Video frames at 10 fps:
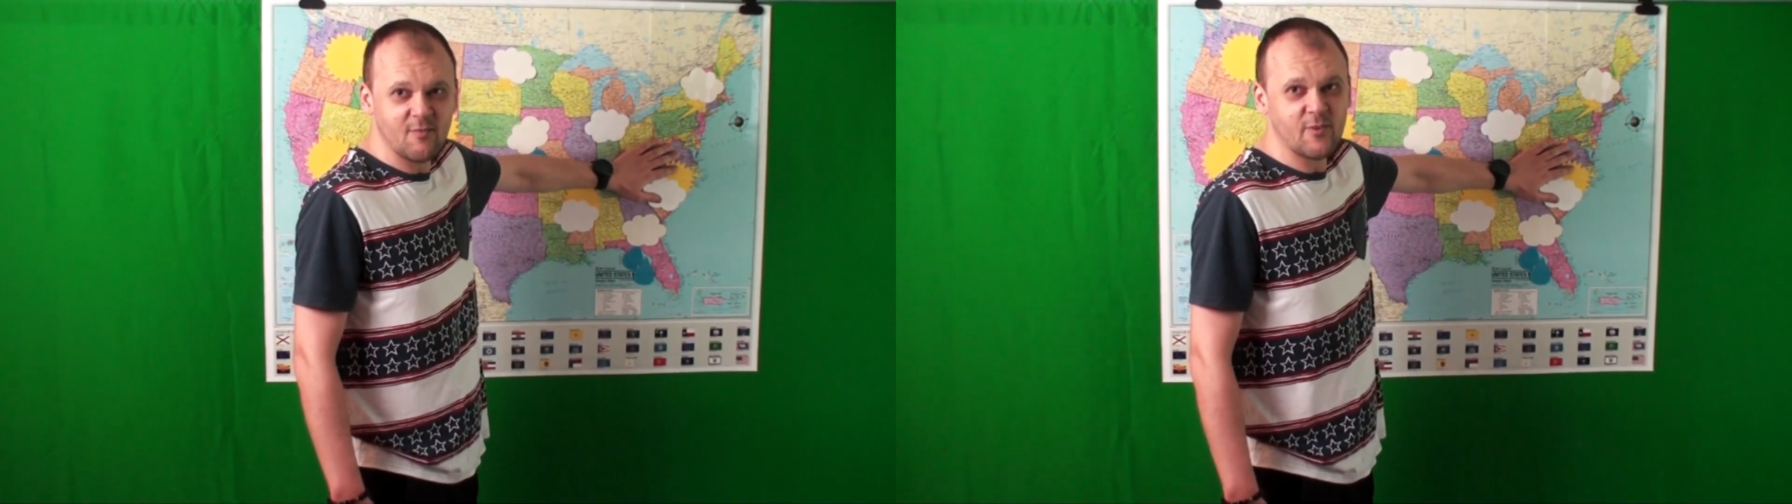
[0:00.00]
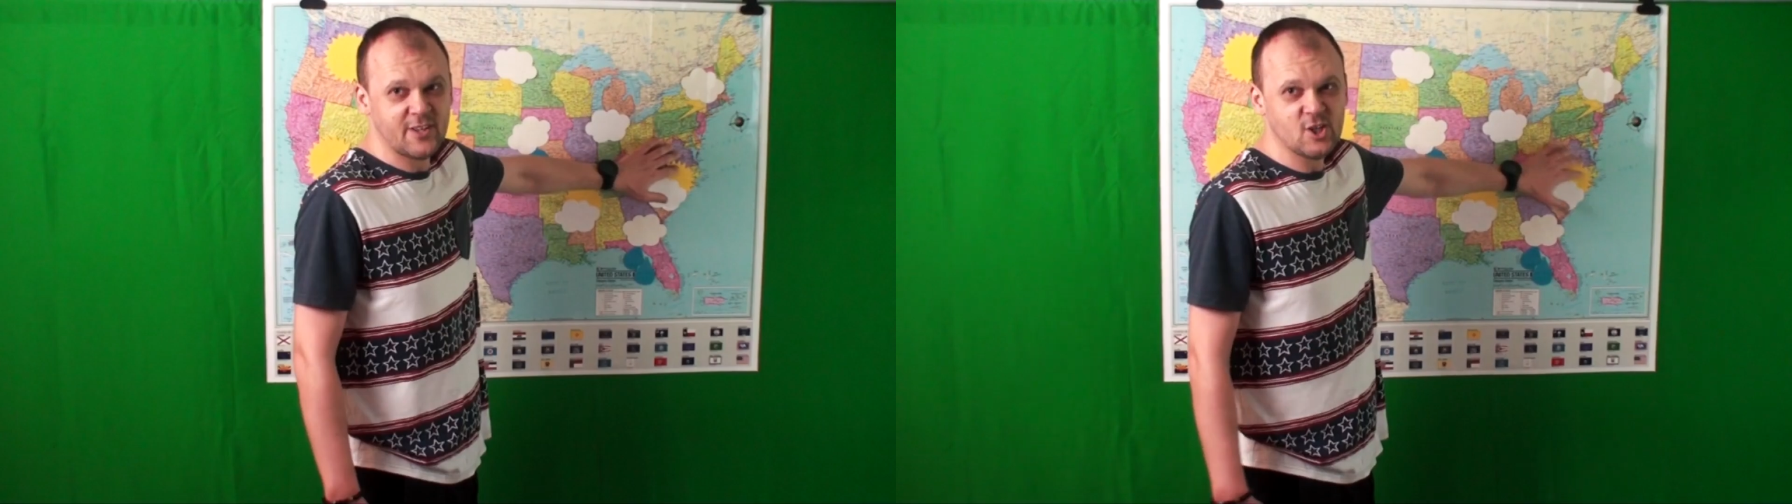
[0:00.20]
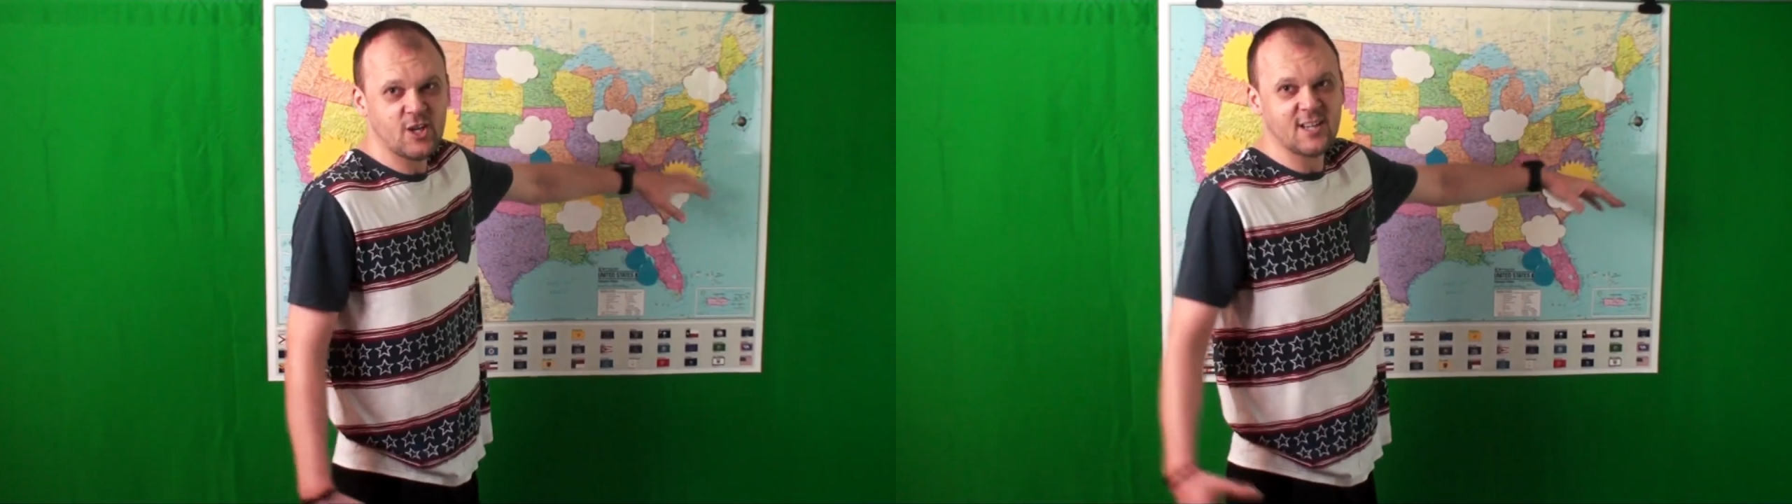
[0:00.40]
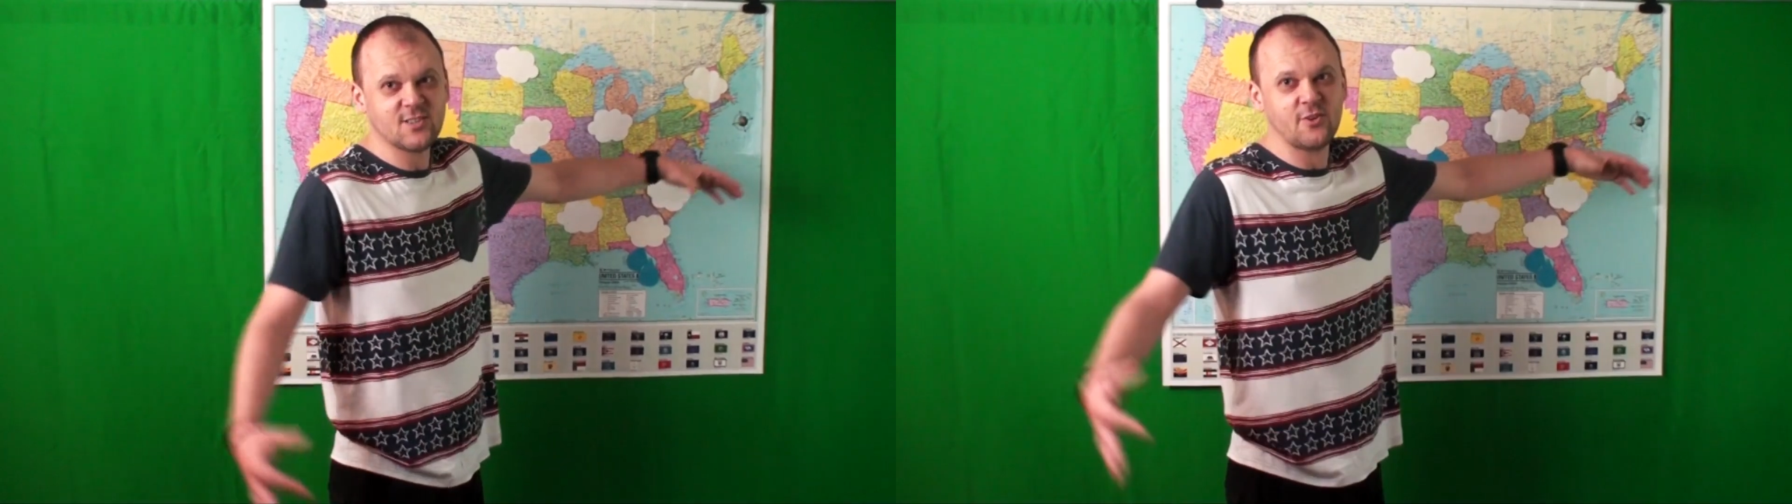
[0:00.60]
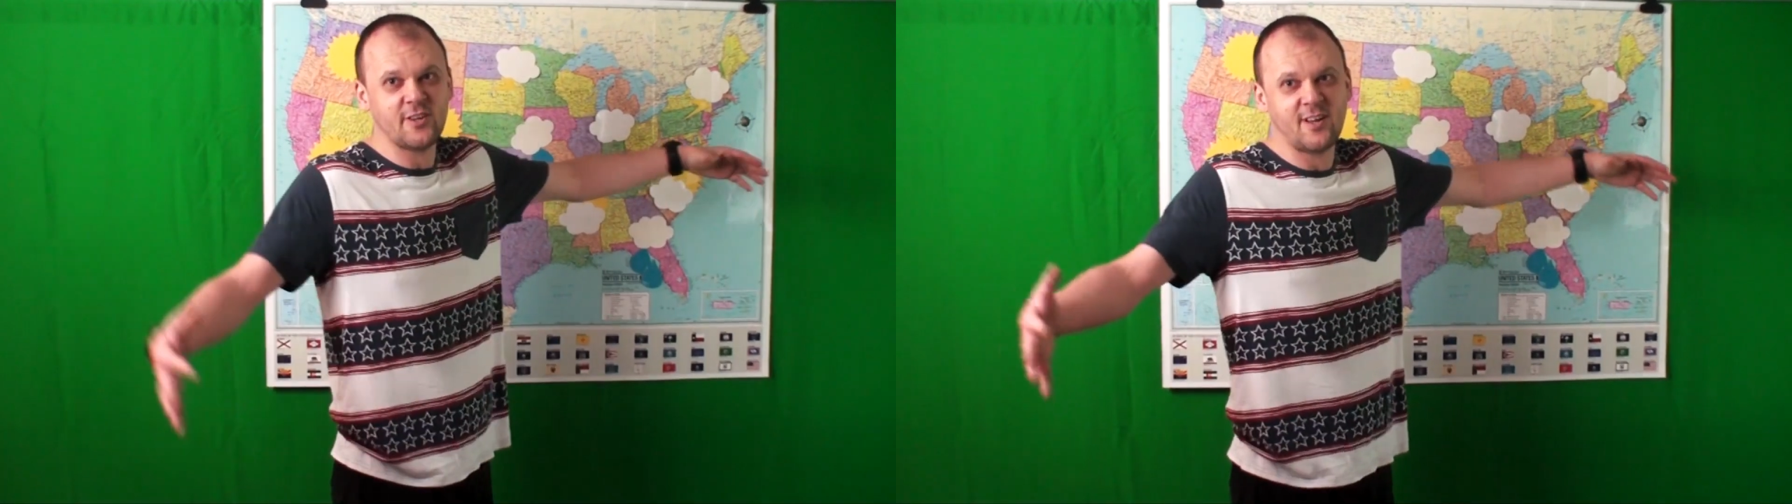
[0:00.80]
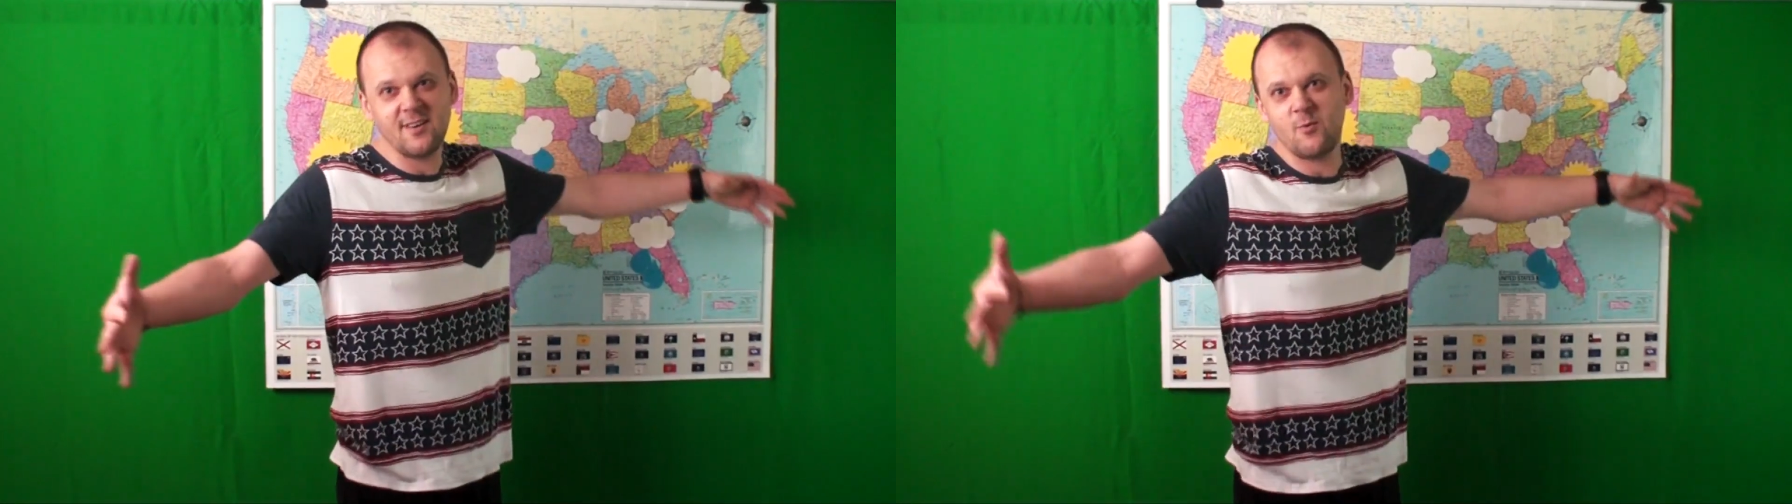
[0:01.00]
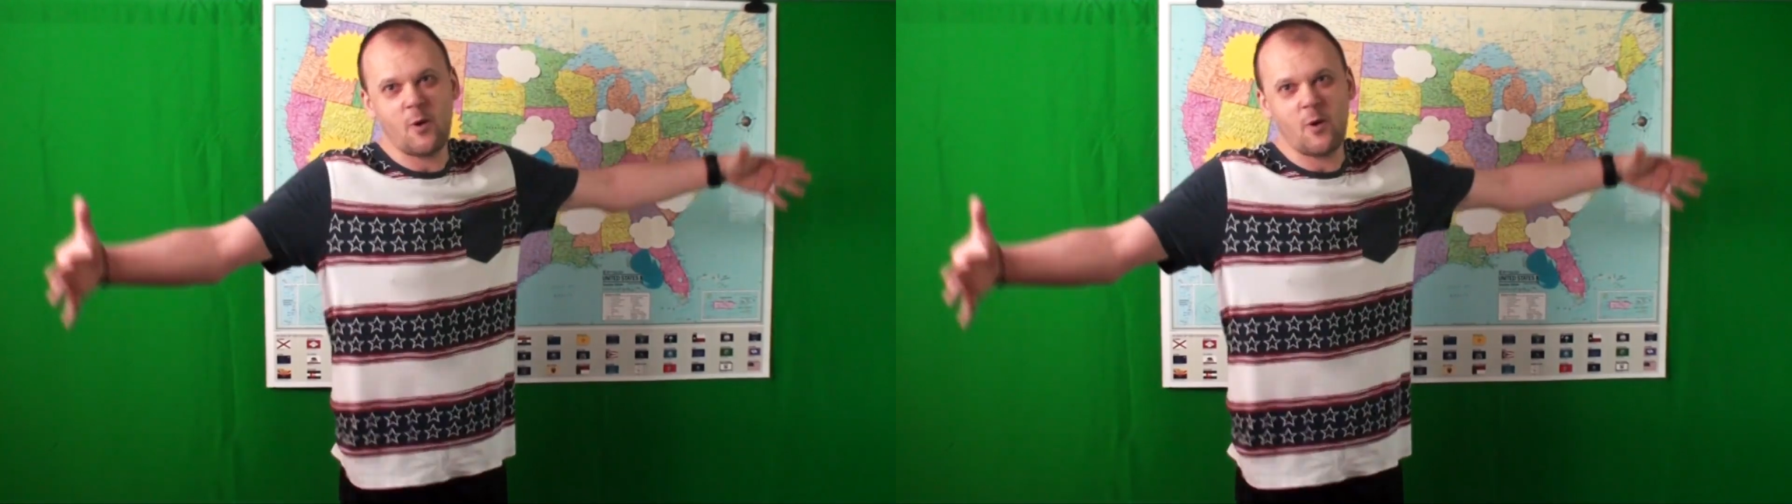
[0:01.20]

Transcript: with the sharks gonna